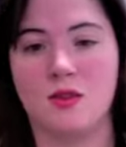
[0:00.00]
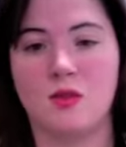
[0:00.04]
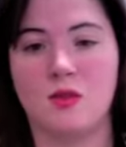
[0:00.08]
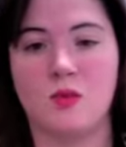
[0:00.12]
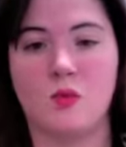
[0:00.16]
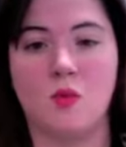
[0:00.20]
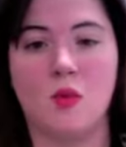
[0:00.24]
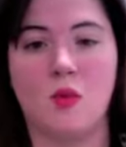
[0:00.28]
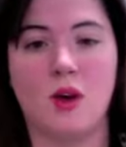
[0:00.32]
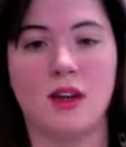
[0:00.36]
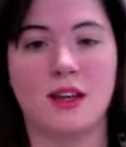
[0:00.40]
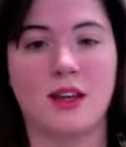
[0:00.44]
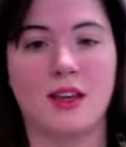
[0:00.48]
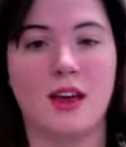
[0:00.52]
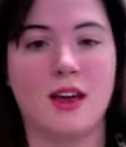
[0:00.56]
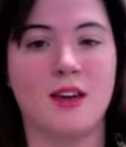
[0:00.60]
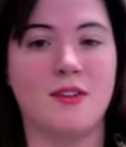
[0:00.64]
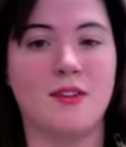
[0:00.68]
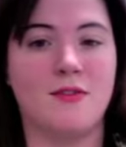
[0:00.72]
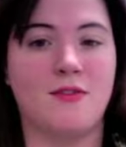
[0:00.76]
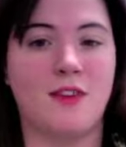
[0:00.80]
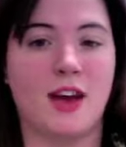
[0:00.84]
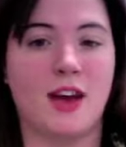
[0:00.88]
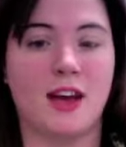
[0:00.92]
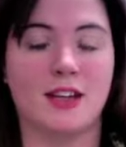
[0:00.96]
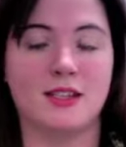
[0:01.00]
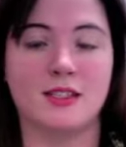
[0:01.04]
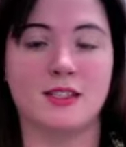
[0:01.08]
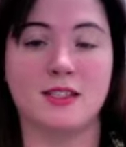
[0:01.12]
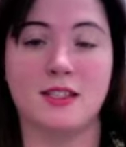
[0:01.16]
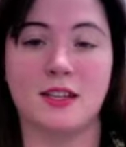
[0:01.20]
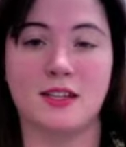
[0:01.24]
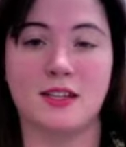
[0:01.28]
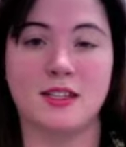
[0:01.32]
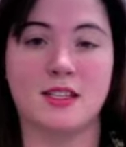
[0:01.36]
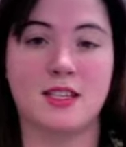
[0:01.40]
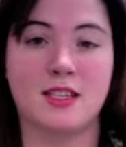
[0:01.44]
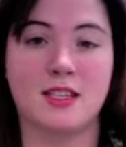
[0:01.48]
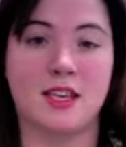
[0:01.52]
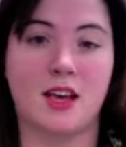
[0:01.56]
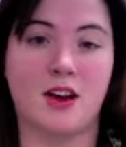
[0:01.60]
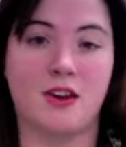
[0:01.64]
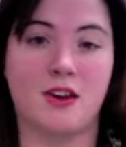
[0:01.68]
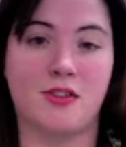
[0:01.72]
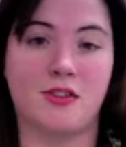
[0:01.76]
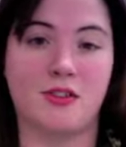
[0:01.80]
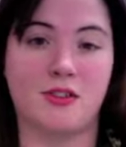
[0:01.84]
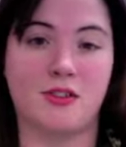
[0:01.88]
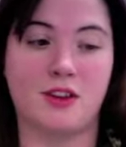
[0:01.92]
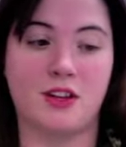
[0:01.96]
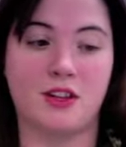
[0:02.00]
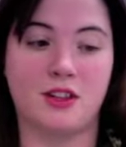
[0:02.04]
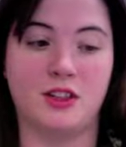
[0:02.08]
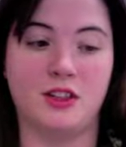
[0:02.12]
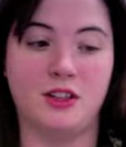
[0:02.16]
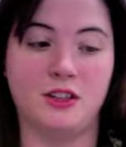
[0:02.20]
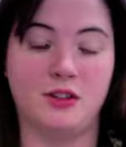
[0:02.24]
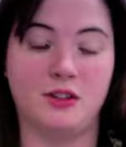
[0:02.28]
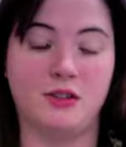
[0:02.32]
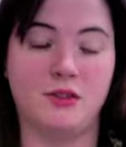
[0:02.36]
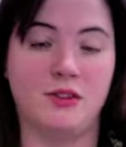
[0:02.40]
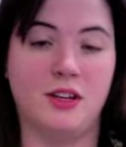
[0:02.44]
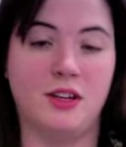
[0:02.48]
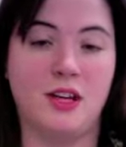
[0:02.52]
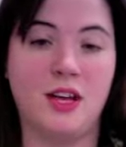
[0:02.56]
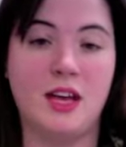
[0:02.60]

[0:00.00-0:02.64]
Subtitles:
what kind of facts does the author include?